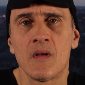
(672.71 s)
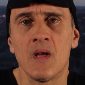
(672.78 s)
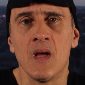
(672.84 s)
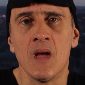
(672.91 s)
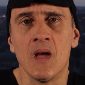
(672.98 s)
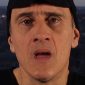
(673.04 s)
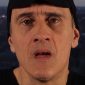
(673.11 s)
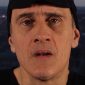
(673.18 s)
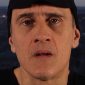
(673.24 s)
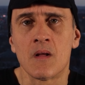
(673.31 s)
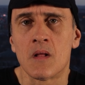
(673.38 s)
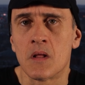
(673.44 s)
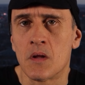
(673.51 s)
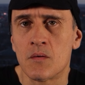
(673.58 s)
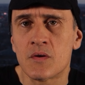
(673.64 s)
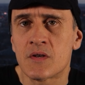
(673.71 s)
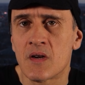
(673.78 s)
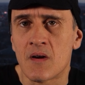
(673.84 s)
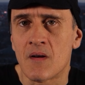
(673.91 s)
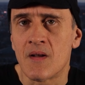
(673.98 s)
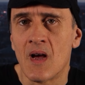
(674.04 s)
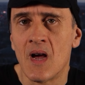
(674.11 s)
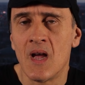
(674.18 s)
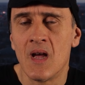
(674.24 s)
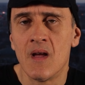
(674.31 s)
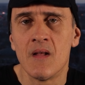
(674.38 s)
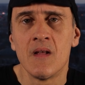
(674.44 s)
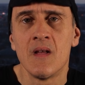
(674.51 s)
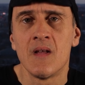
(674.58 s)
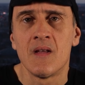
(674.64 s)
and low sugar
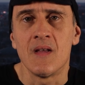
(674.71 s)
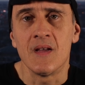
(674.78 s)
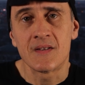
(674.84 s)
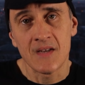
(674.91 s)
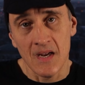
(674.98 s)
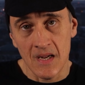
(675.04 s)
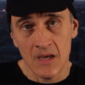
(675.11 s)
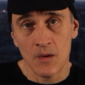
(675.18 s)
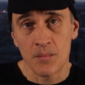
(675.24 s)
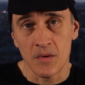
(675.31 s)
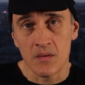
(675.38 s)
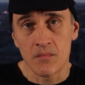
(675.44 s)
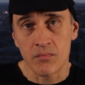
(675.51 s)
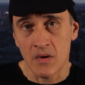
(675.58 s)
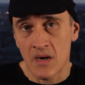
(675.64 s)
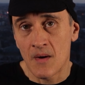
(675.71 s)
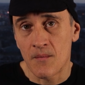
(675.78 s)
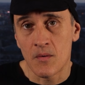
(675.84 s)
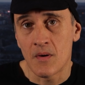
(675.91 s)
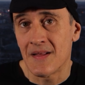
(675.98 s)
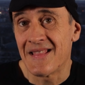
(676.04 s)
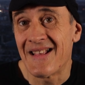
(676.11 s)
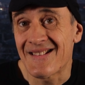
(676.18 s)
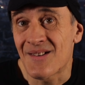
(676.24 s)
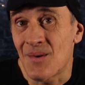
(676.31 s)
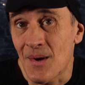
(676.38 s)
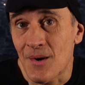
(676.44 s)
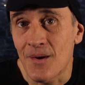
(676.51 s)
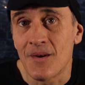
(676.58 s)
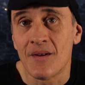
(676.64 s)
diet is going to help you recover a lot
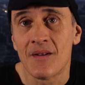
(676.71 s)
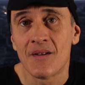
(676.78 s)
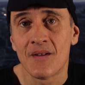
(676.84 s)
quicker.